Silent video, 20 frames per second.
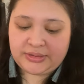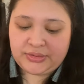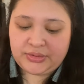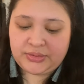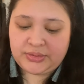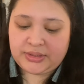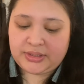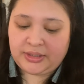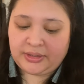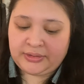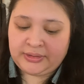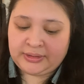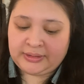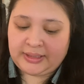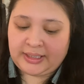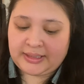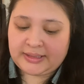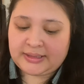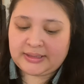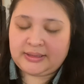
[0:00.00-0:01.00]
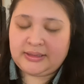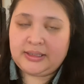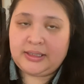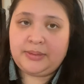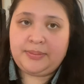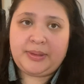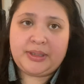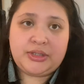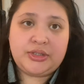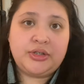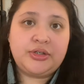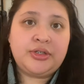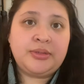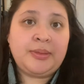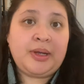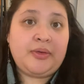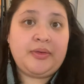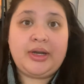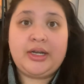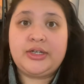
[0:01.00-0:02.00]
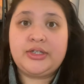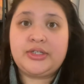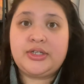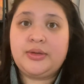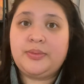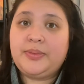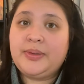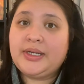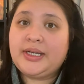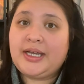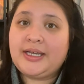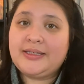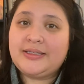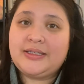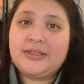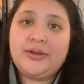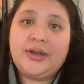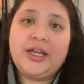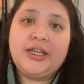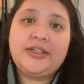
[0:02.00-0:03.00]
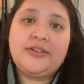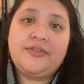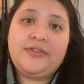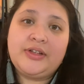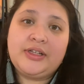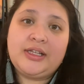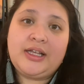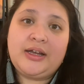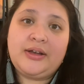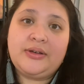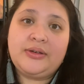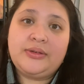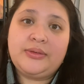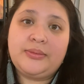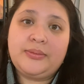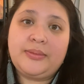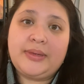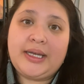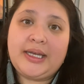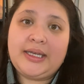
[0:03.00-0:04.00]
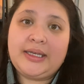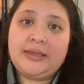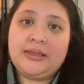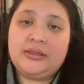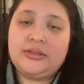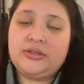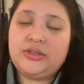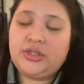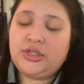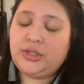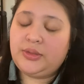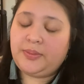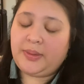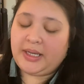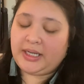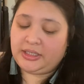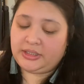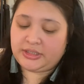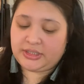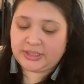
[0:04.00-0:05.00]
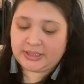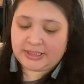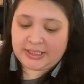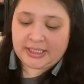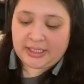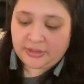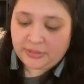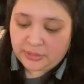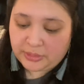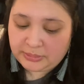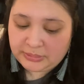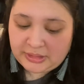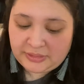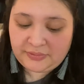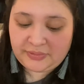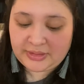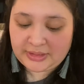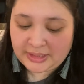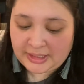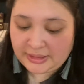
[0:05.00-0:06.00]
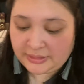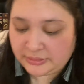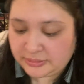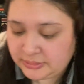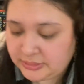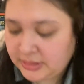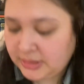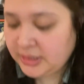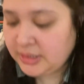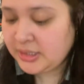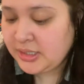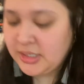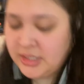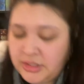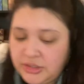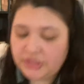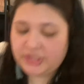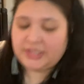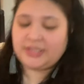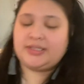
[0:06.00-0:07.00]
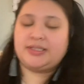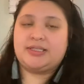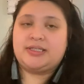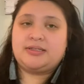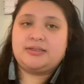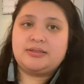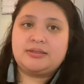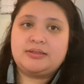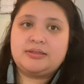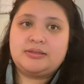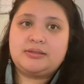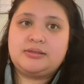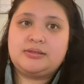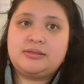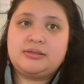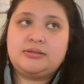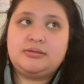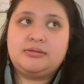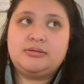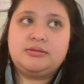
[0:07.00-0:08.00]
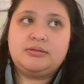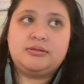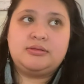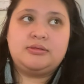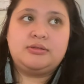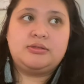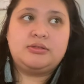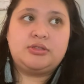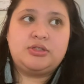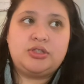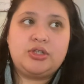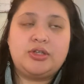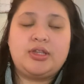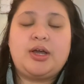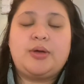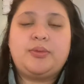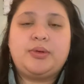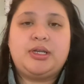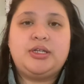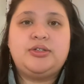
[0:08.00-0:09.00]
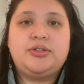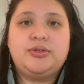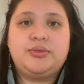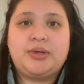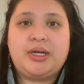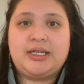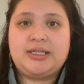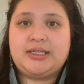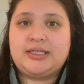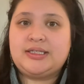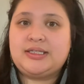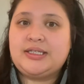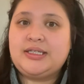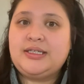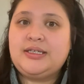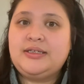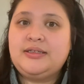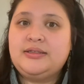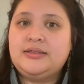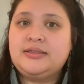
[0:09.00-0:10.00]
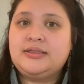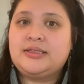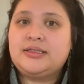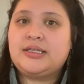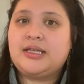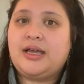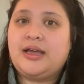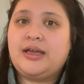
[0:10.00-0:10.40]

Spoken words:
you saw in the last clip, I showed you my writer's notebook. I still had to fill out my 2 pages that I normally fill out, just so that when I do write the scenes, I